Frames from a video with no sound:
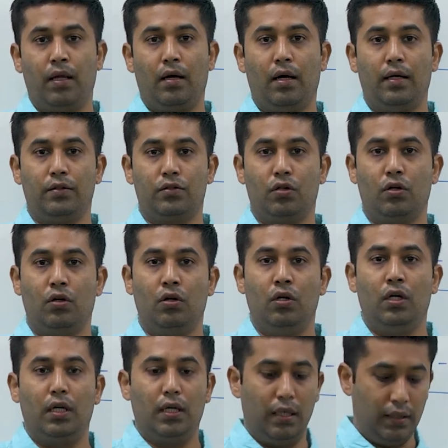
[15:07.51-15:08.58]
And so
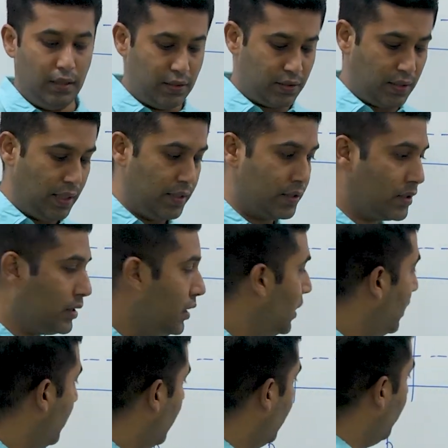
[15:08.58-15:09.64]
in this case,
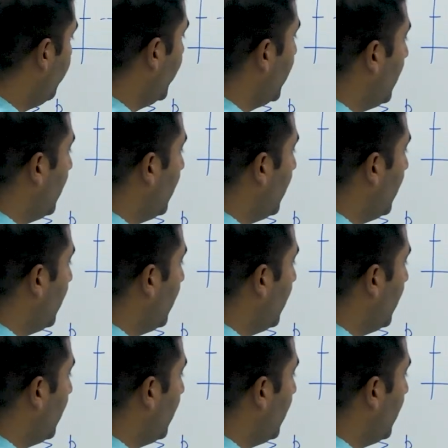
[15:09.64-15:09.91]
we